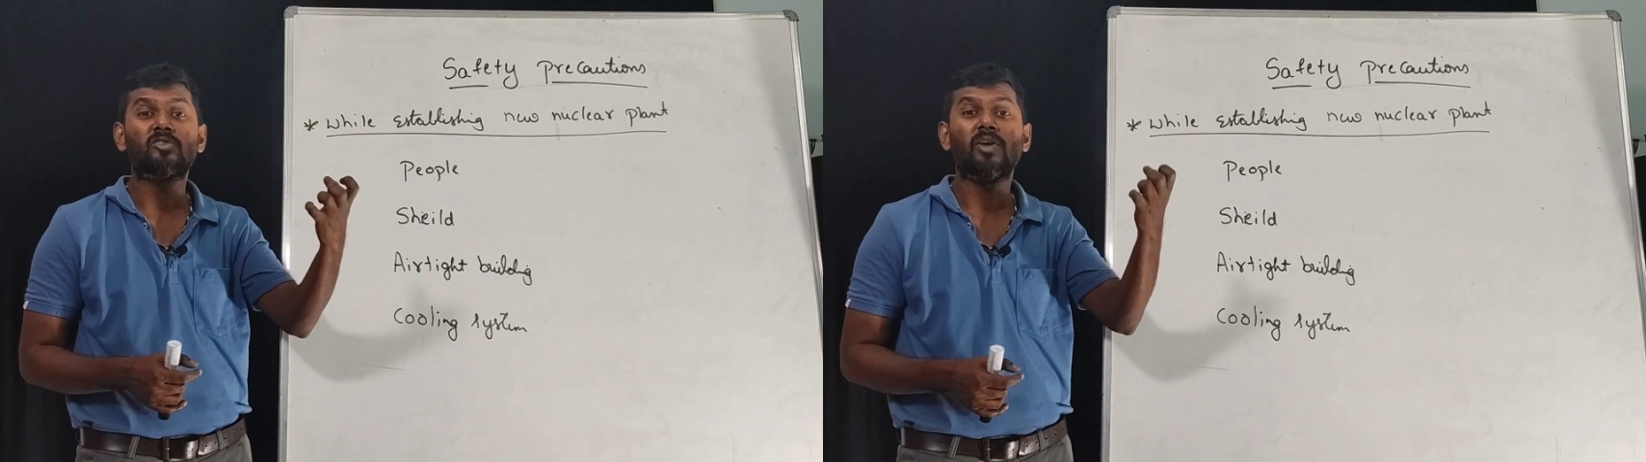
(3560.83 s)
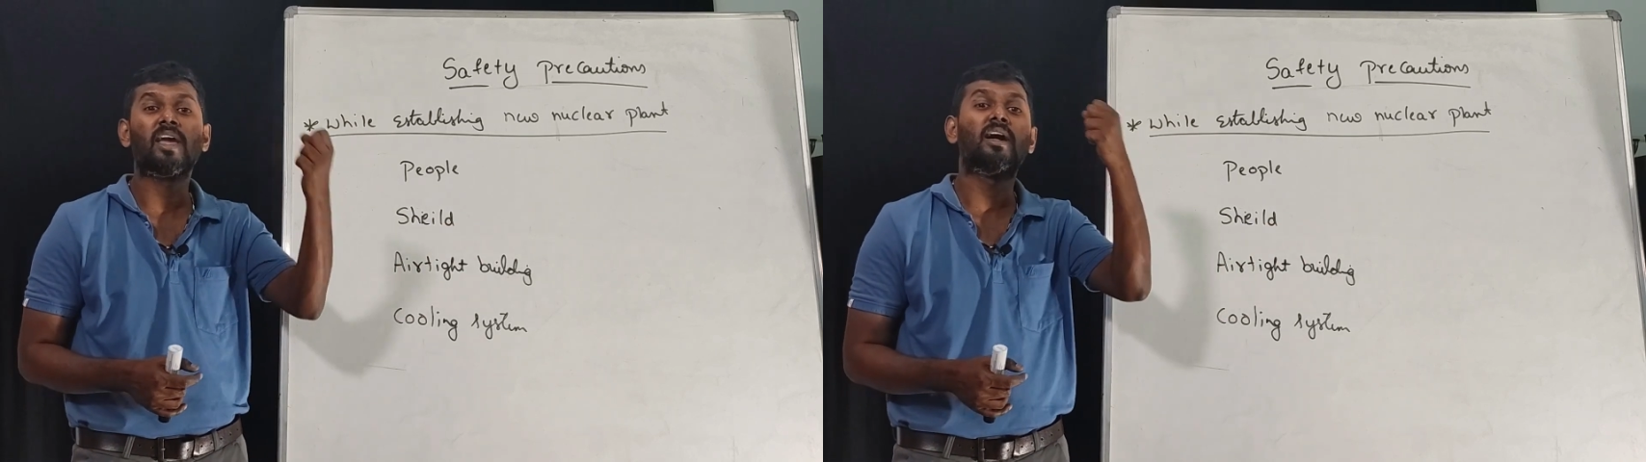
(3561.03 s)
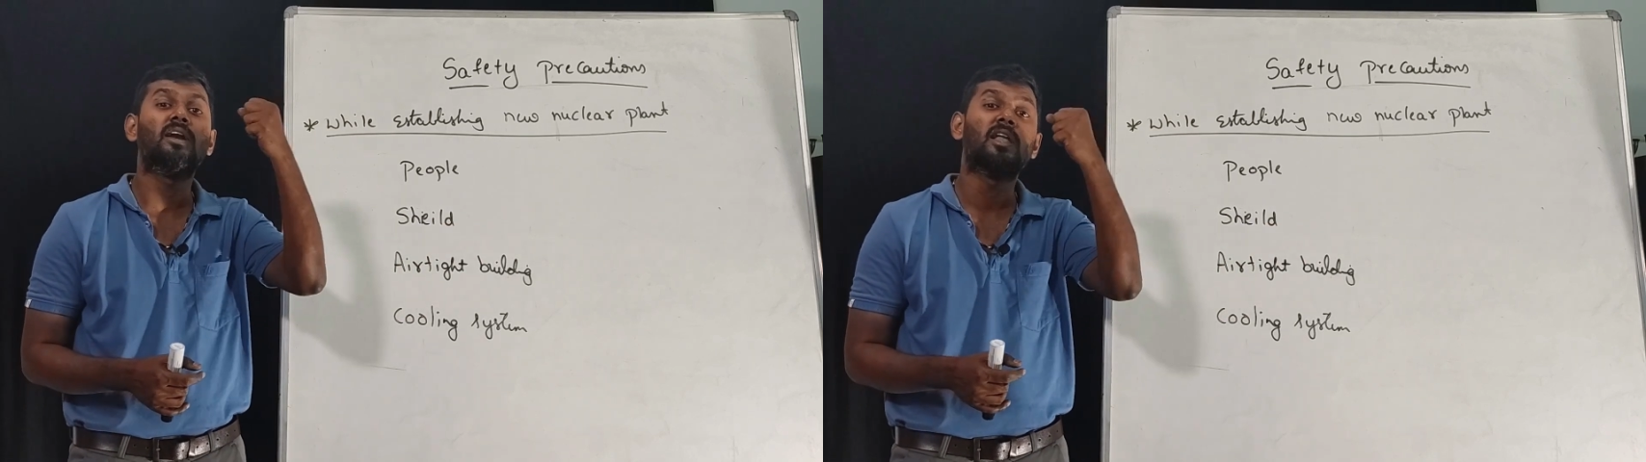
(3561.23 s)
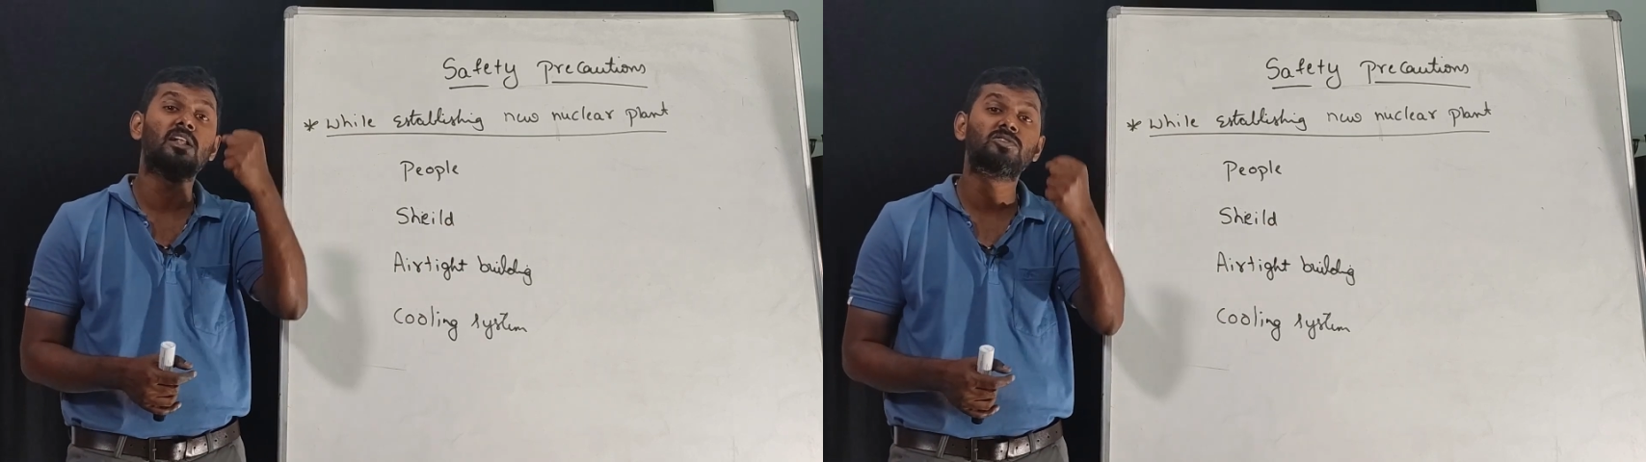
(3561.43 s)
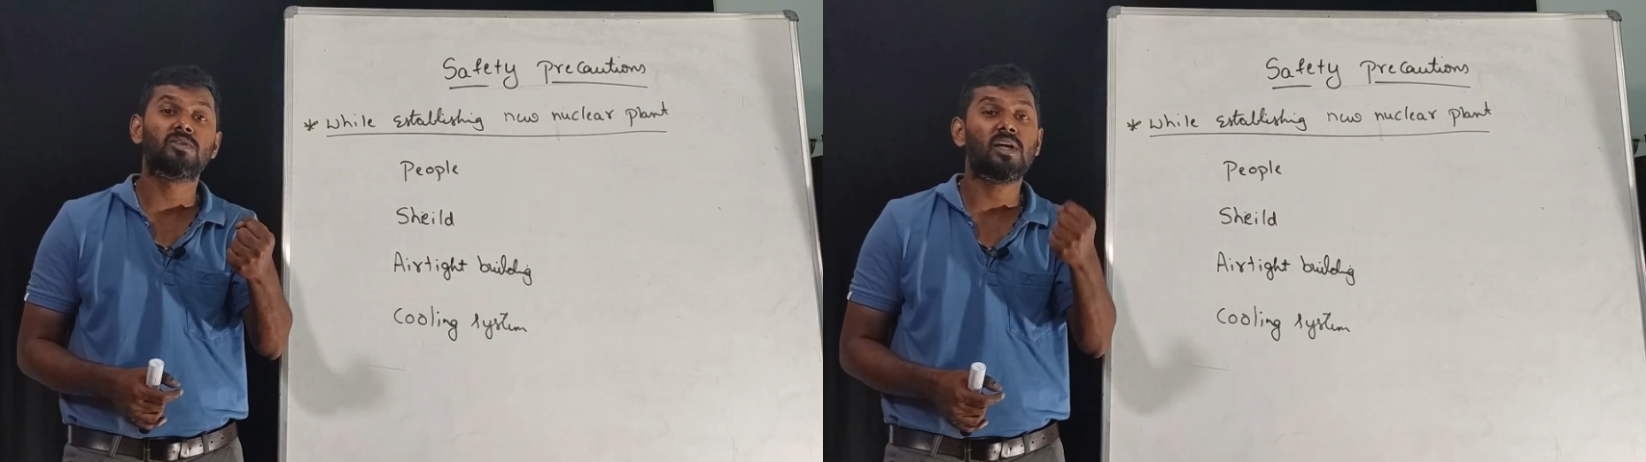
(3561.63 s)
earthquake
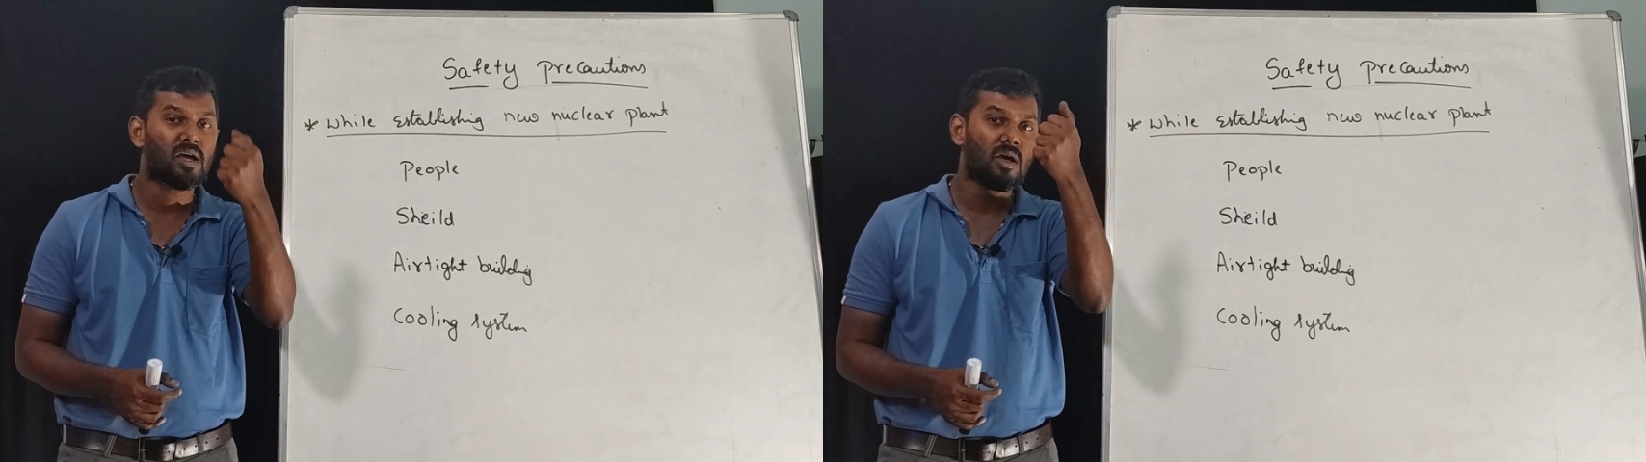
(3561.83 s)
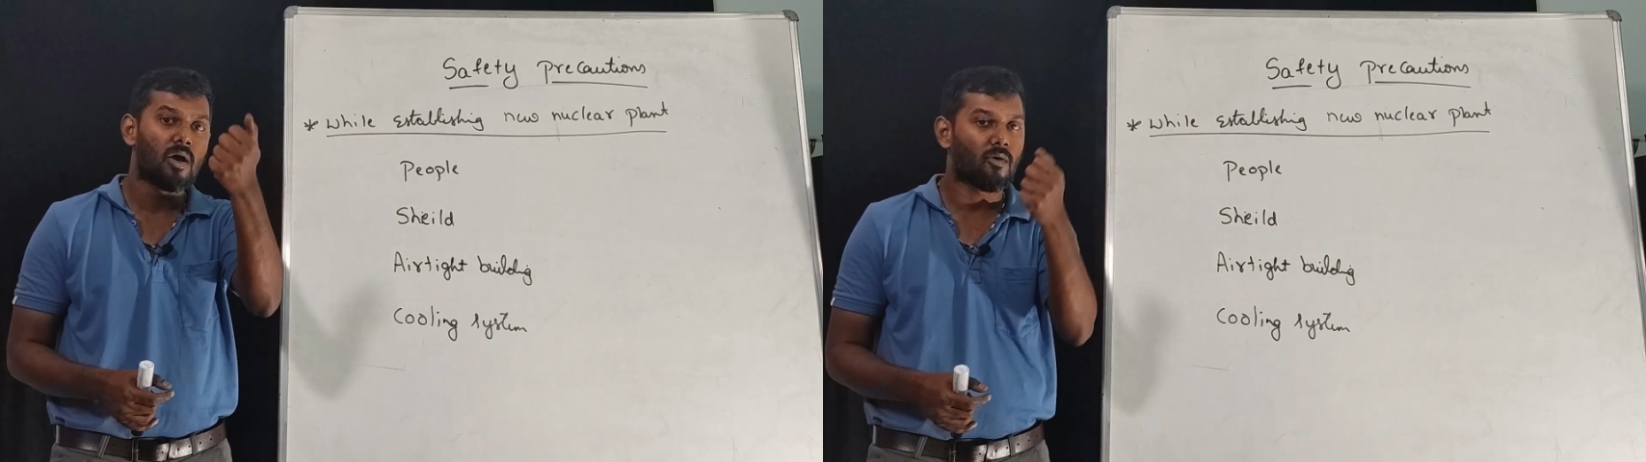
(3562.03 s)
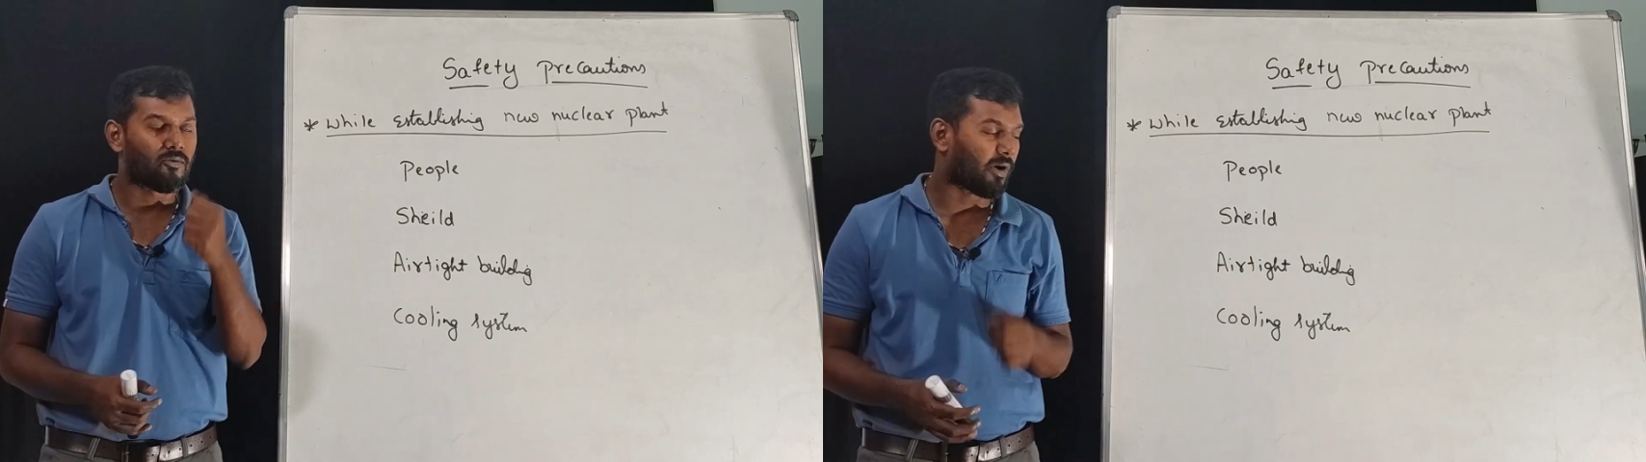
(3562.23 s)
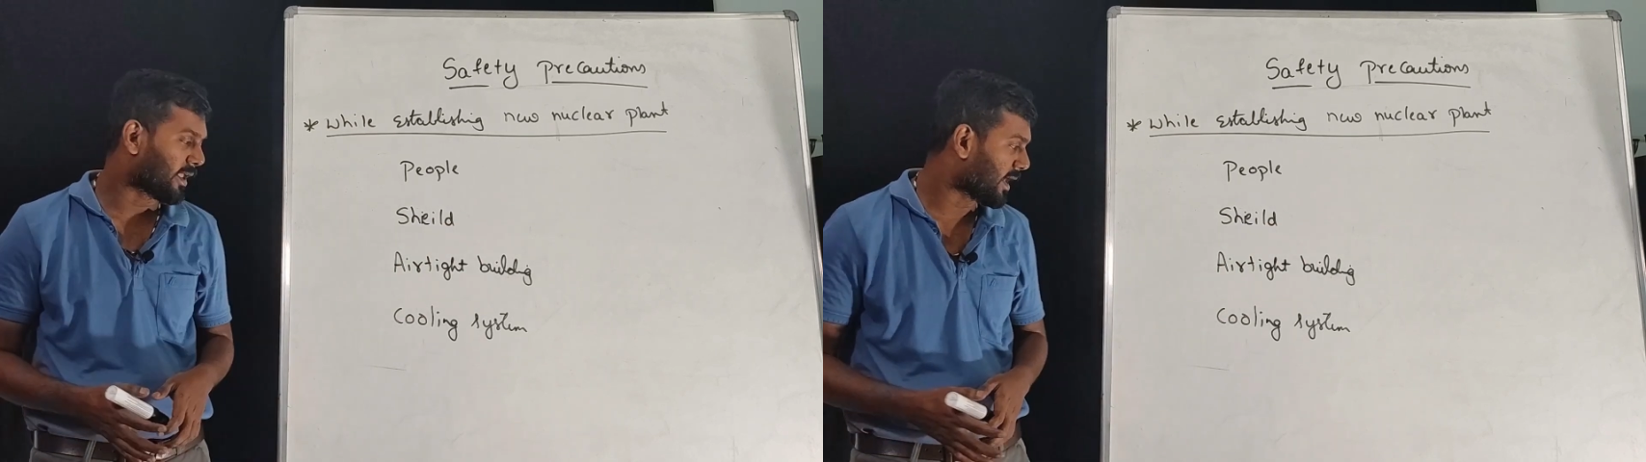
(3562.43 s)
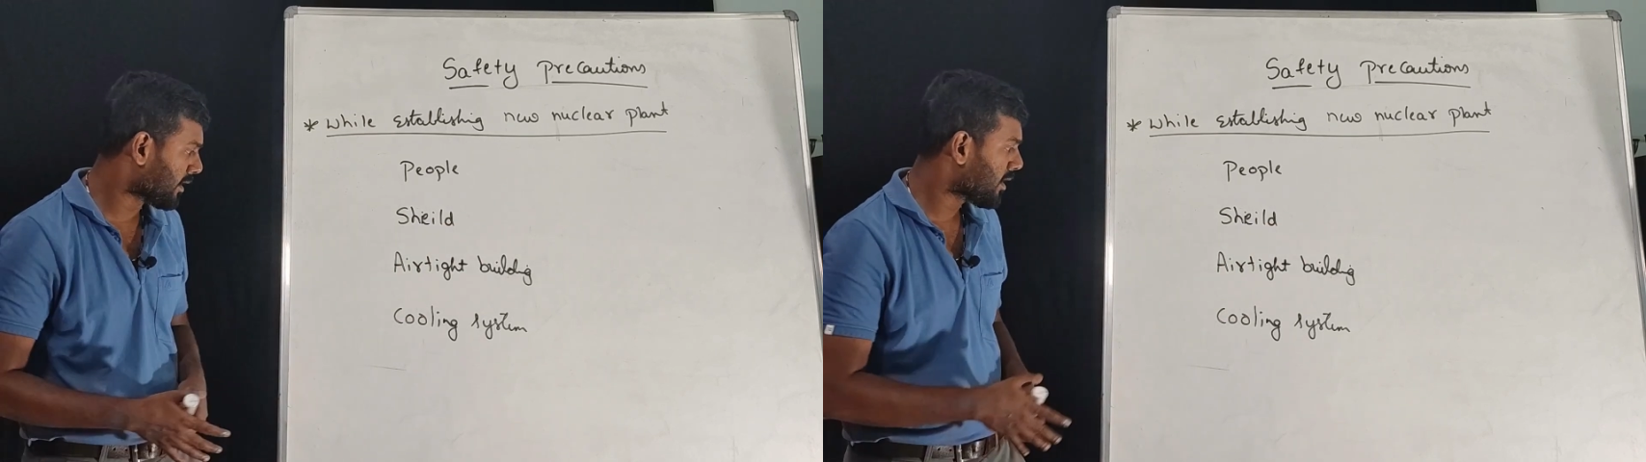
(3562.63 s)
and also the
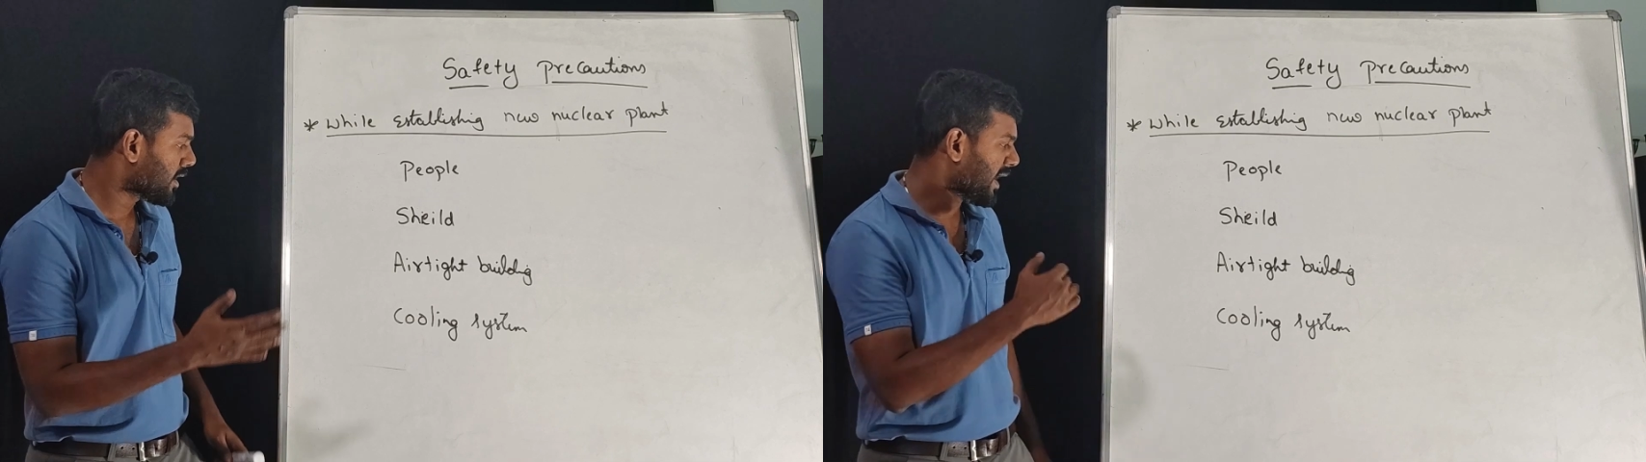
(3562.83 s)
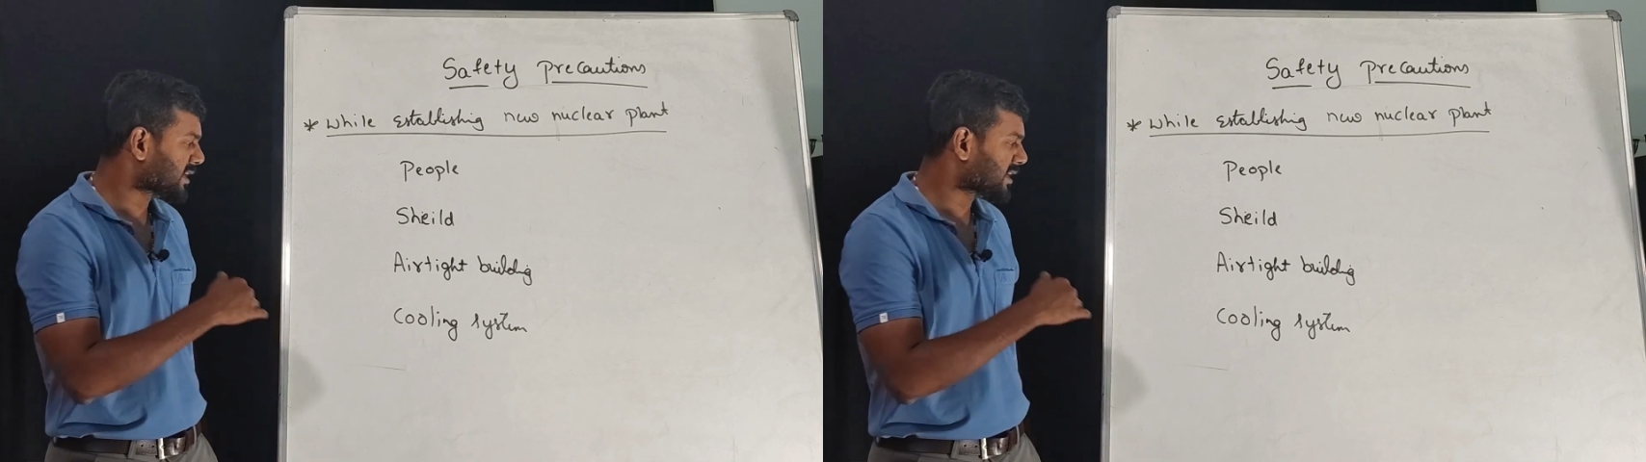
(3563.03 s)
fire.